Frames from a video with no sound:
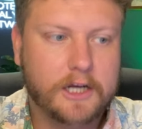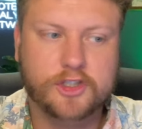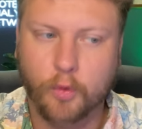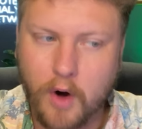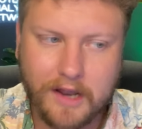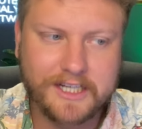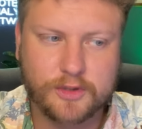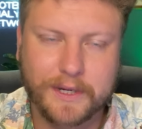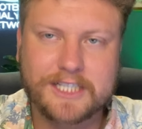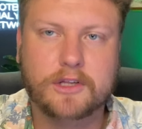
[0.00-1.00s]
So one of
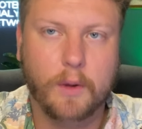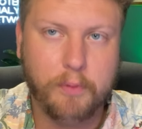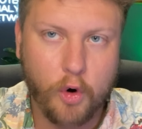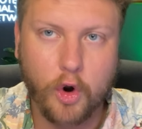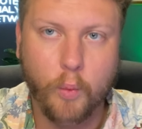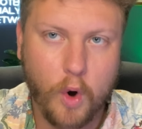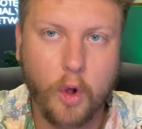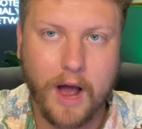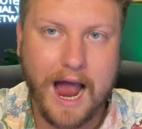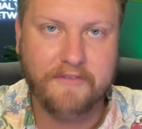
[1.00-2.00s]
these weeks, Laporta
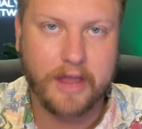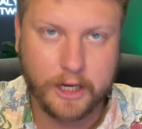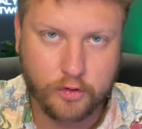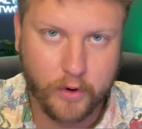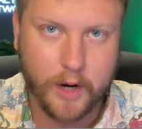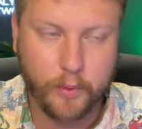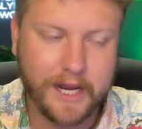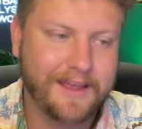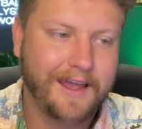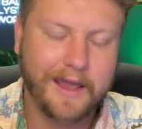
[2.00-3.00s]
will have a great week,